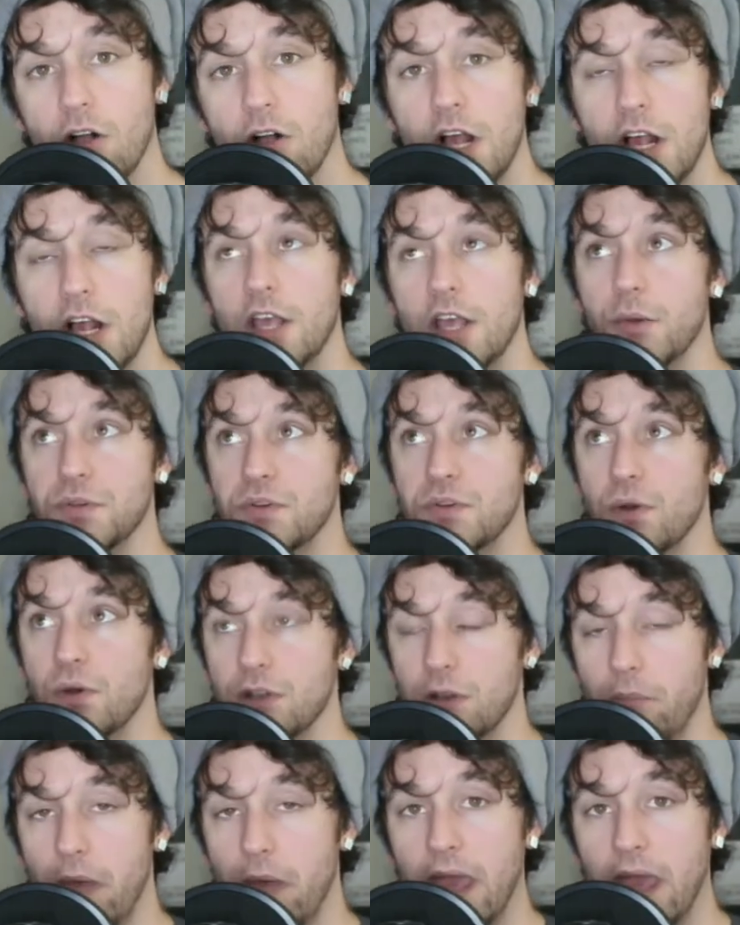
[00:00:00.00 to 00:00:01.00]
It was going to
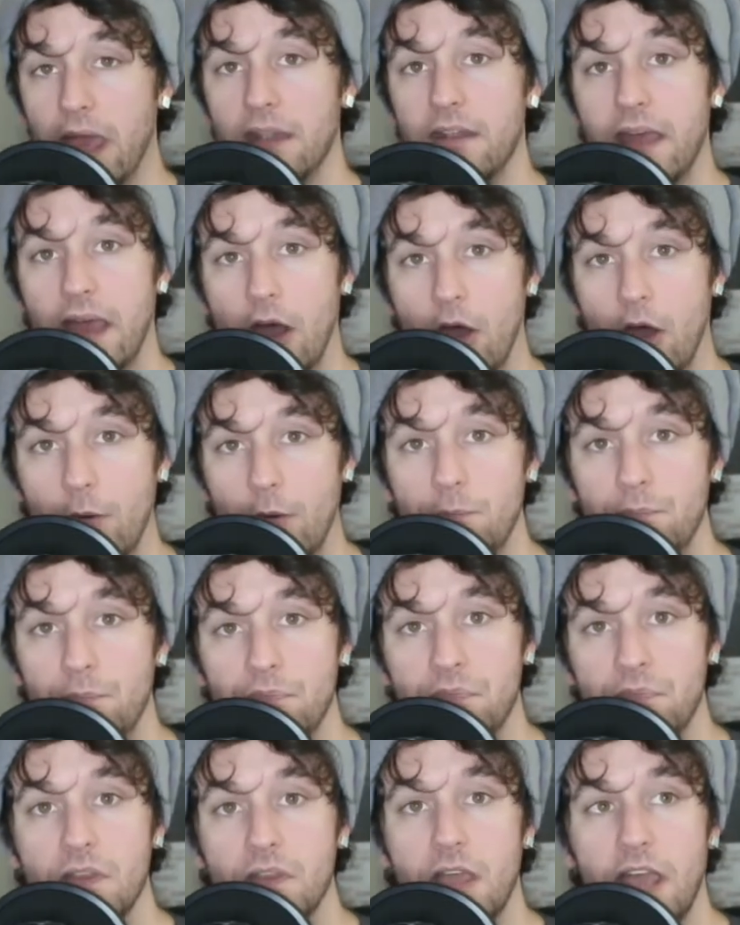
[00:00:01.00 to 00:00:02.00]
pan down,
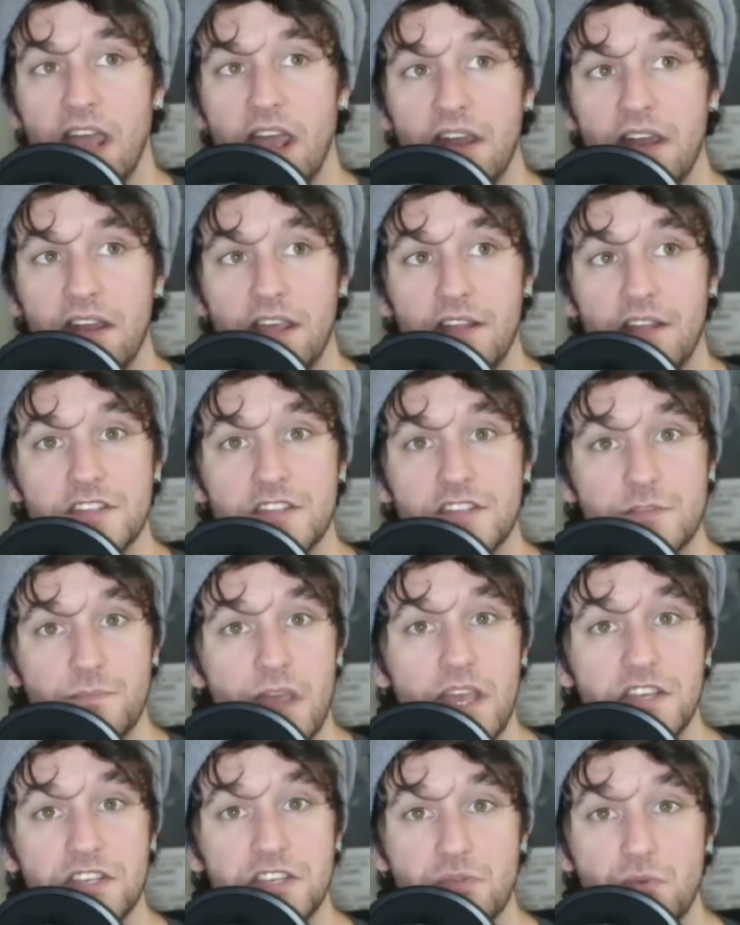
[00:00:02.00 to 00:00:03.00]
and in space,
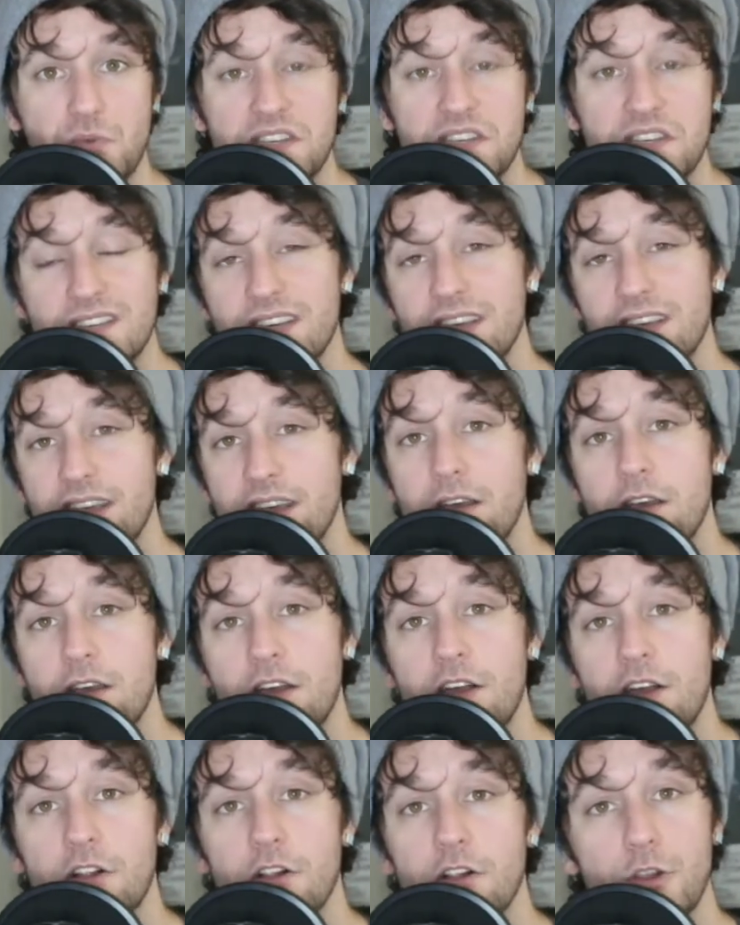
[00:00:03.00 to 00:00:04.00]
we see
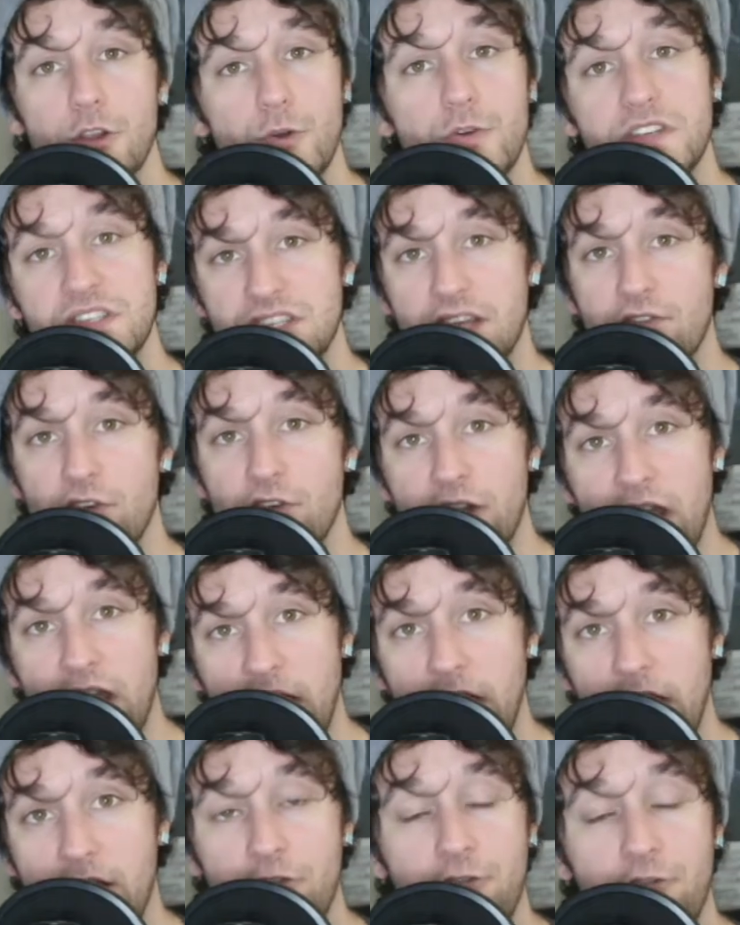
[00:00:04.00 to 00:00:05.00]
Luke's severed hand
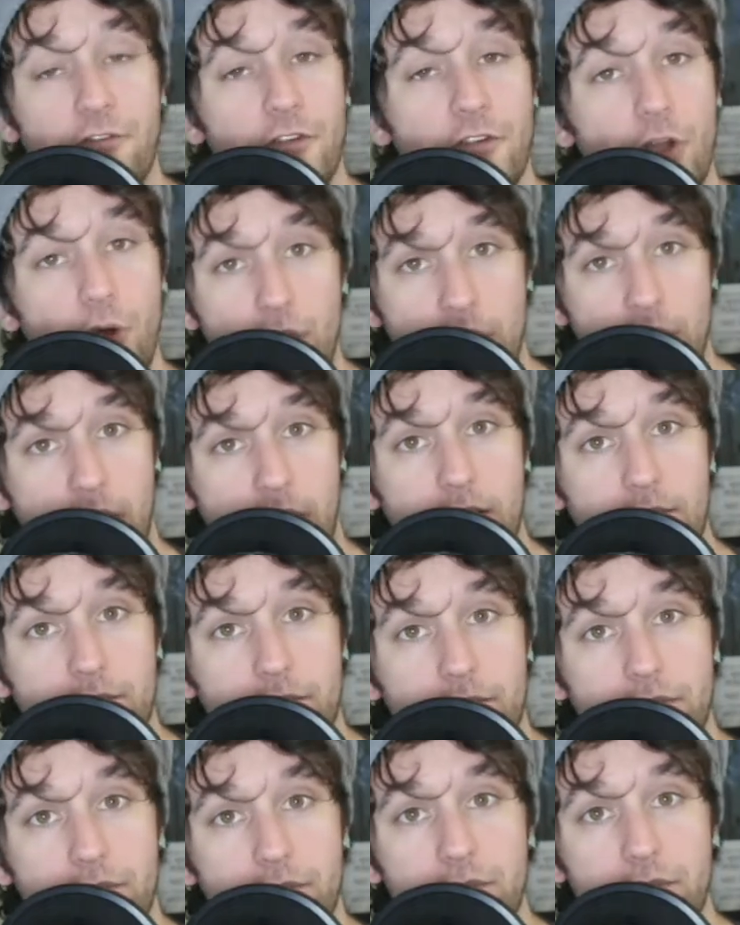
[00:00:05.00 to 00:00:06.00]
floating
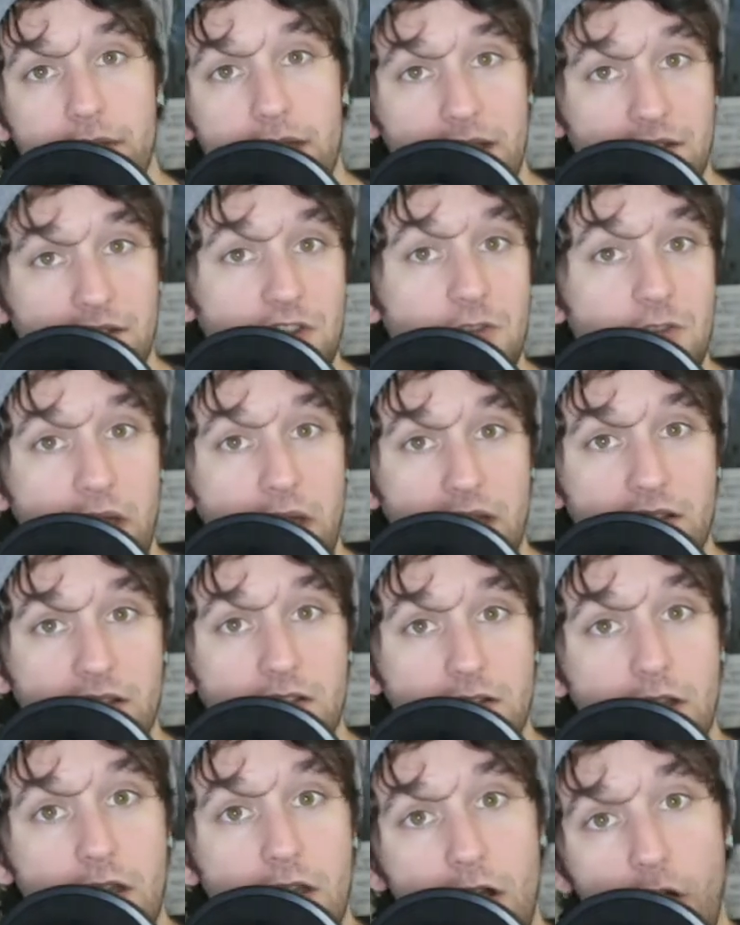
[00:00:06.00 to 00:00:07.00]
in space,
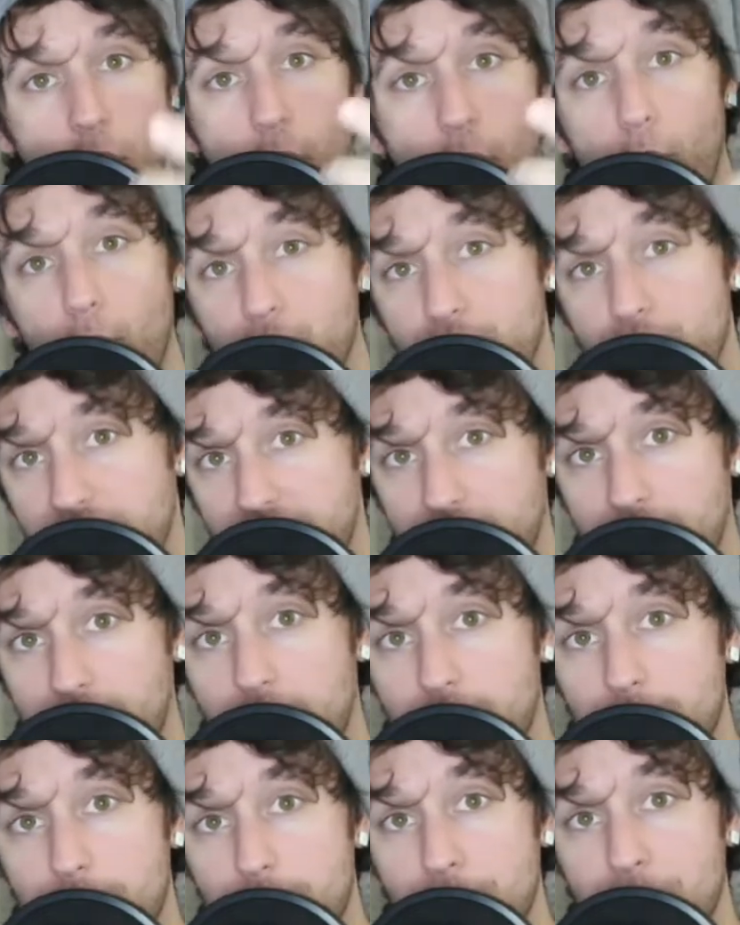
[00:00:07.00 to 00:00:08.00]
holding
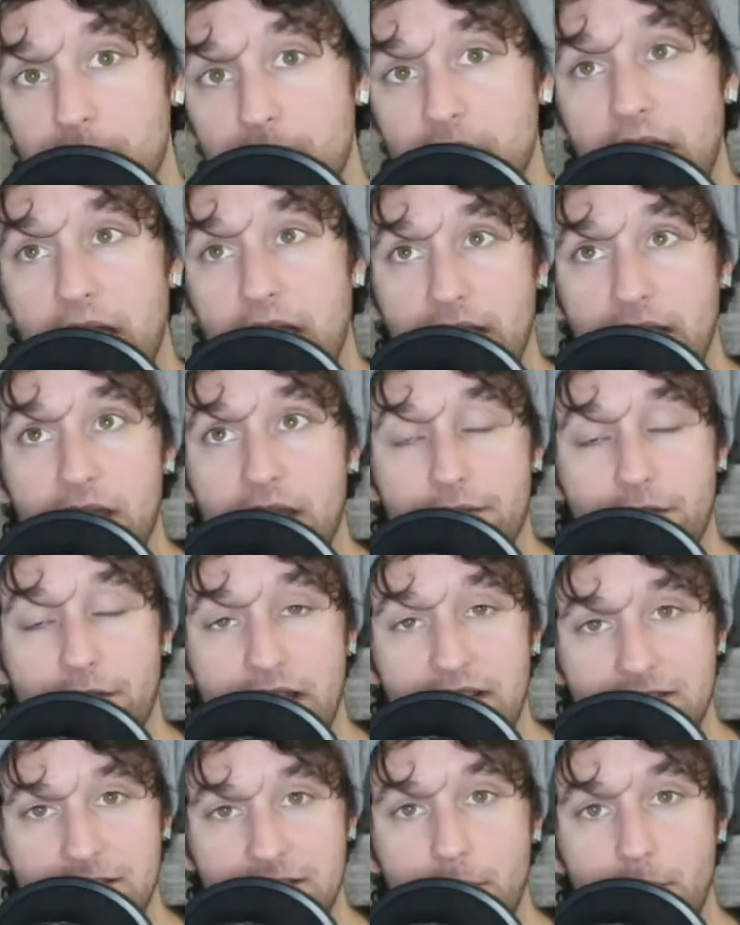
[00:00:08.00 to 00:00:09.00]
the Anakin
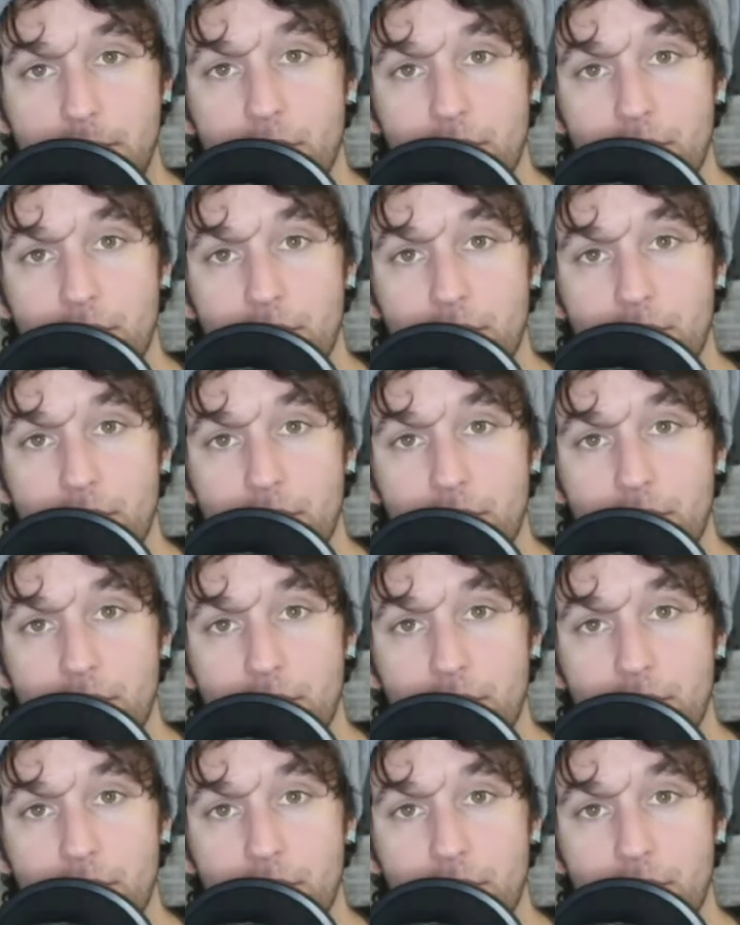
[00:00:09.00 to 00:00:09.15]
lightsaber.